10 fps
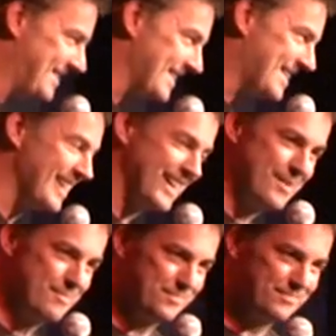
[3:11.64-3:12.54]
to come.
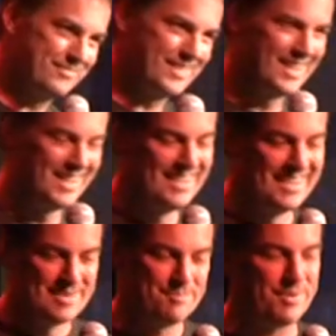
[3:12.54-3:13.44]

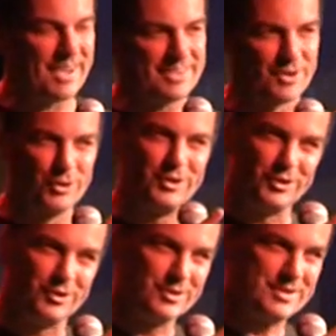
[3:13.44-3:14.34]
But the good
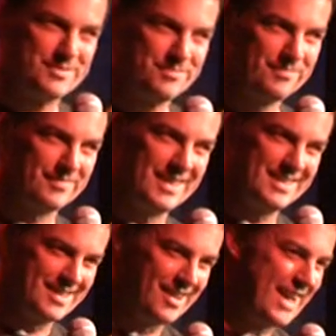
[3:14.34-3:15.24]
news is
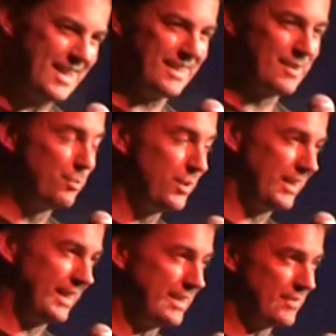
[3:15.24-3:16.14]
that I hadn't
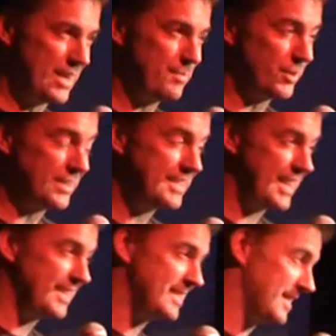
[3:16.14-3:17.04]
completely given up on
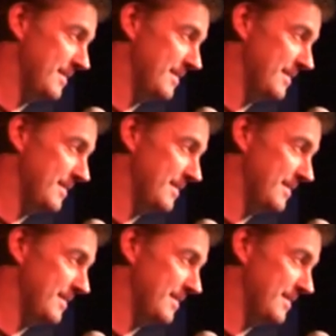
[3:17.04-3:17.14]
Santa.